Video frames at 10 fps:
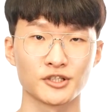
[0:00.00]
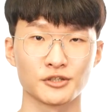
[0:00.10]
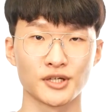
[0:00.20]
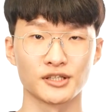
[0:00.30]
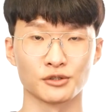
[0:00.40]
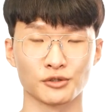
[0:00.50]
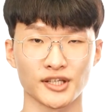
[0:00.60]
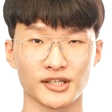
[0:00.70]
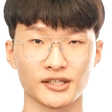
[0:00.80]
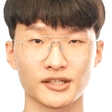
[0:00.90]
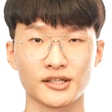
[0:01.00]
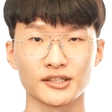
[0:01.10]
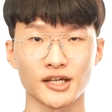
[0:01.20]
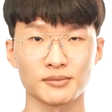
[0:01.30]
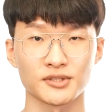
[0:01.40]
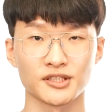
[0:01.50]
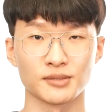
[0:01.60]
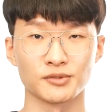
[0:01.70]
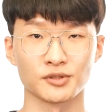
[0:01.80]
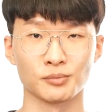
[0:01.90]
Therefore, this opportunity
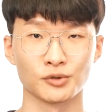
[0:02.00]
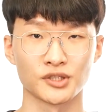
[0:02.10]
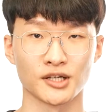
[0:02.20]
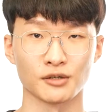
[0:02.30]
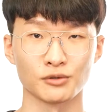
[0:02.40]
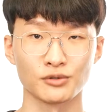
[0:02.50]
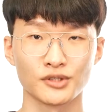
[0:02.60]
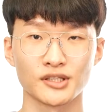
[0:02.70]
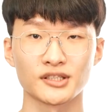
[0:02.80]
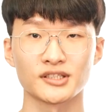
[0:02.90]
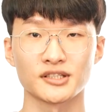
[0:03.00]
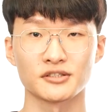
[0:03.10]
was used to port to